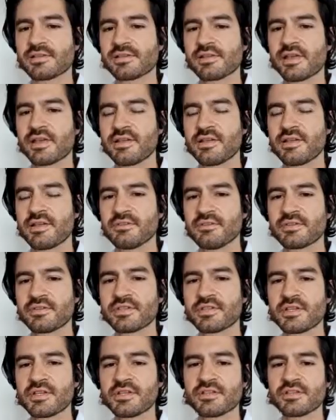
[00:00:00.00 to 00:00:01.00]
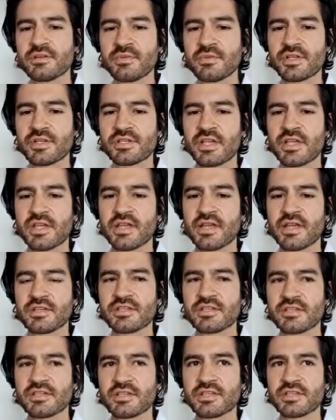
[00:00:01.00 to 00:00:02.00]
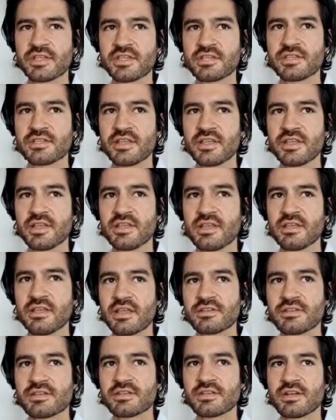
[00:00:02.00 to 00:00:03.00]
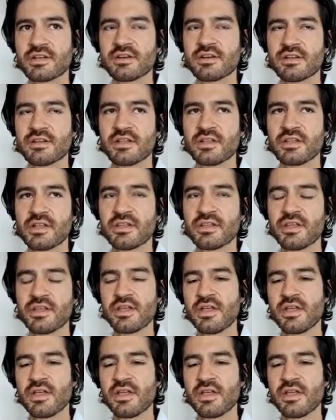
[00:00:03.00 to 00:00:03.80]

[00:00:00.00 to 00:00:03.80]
I don't see so much chaos as existing in necessarily